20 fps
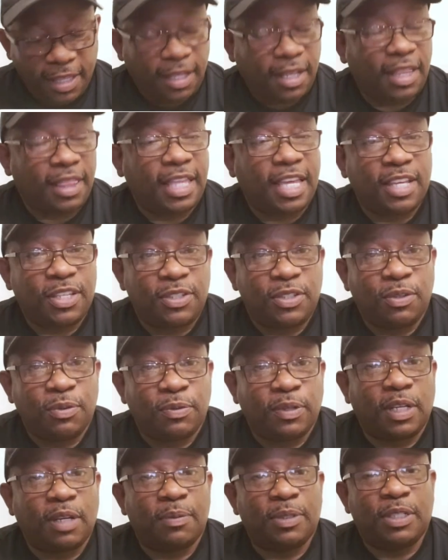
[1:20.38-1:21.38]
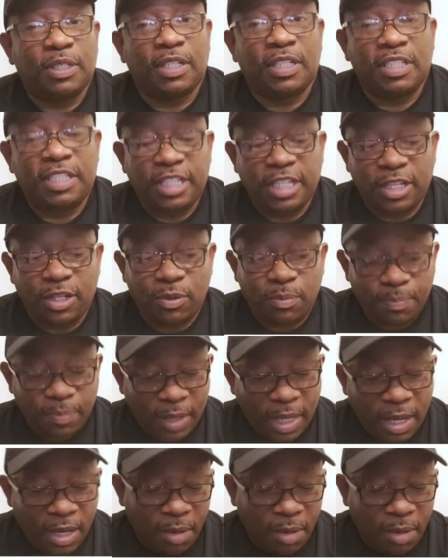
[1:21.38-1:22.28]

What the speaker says: Thanks you for coming to the channel.